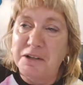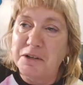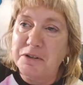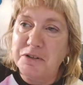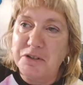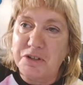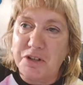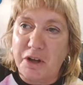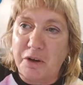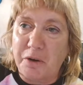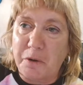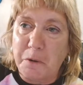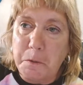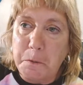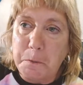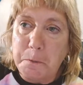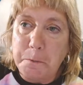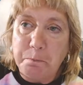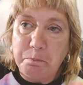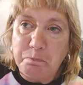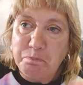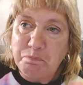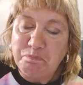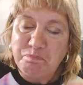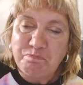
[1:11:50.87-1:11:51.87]

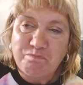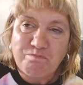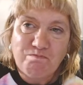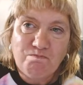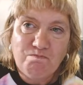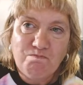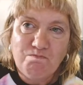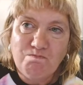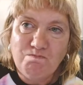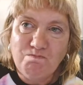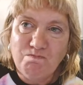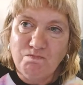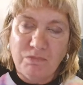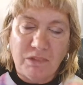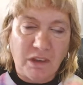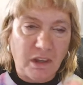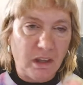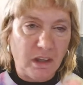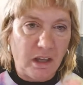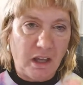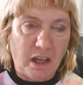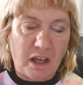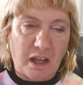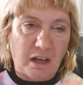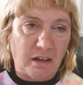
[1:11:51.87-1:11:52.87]
So
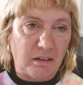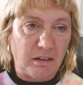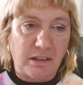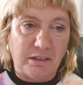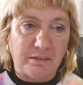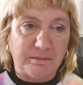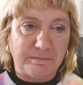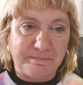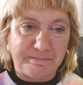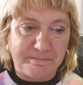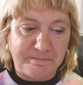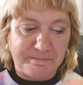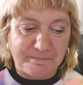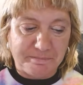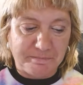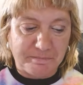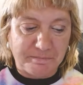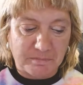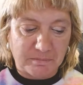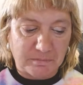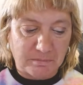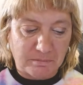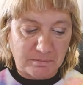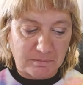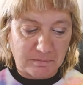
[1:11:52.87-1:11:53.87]
I don't know.
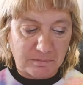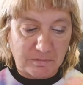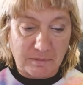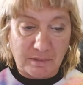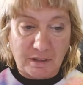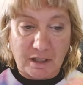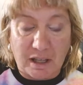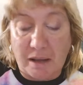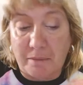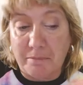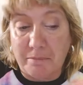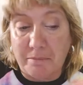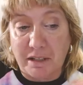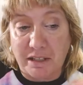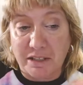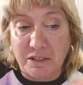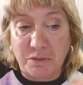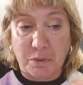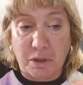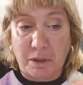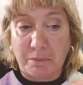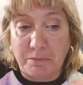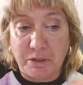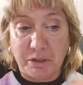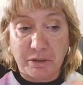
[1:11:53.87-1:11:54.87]
Um, that's
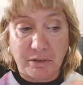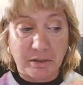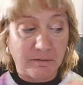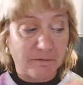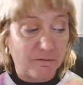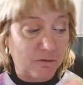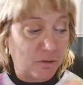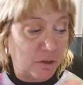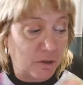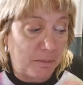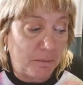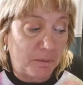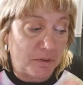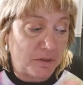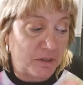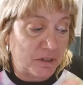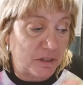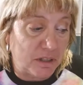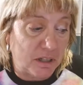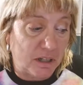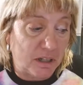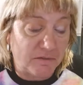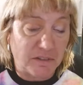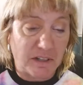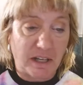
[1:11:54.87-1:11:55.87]
what I'm doing. forty
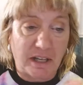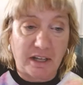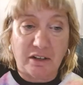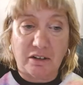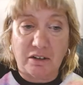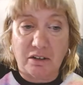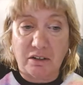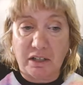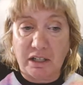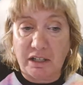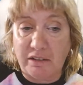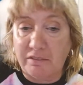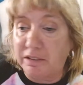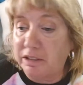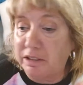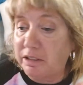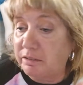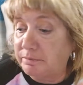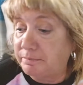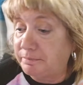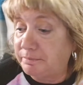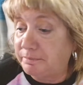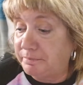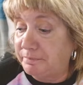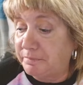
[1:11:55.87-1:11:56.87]
percent off, take it or leave it.
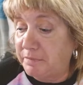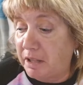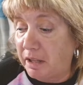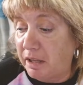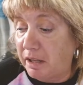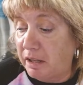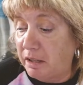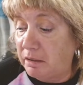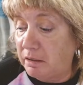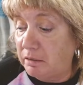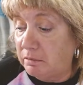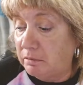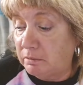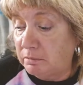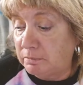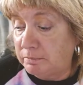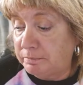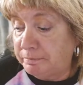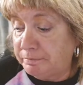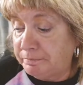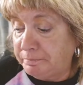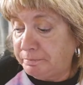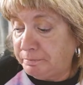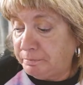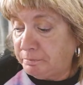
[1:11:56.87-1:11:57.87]
And
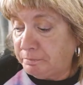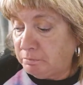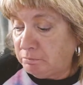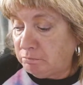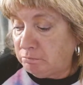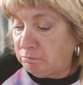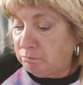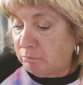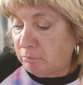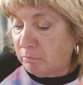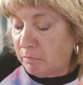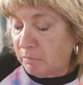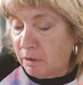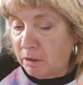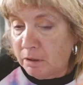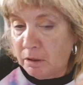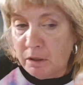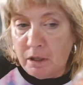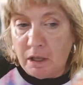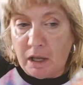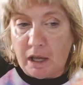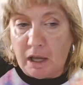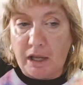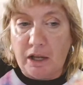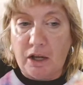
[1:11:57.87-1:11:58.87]

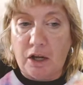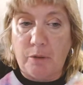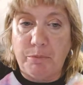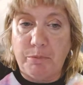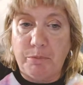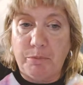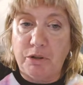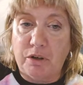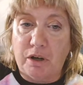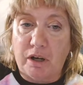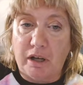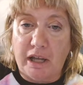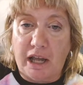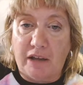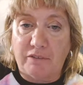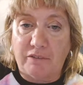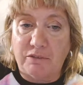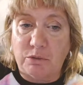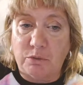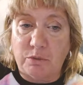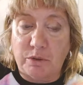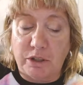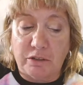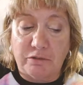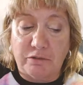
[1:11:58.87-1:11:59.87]
I hope you all have
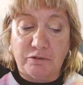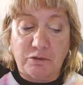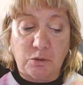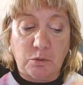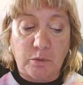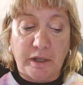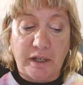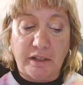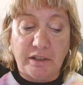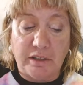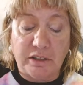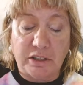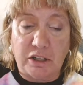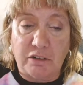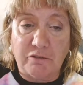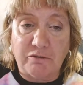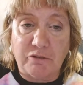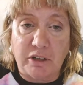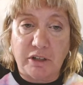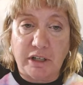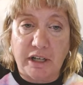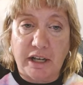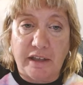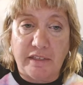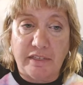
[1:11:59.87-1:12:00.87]
a wonderful week. Don't
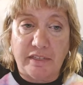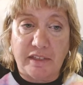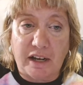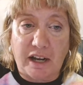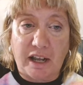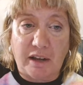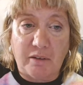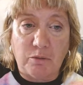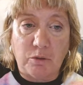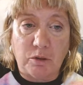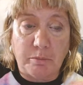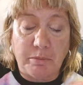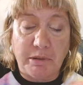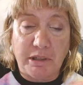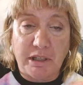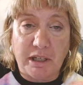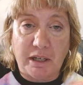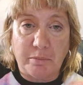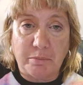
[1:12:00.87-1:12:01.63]
forget that I will be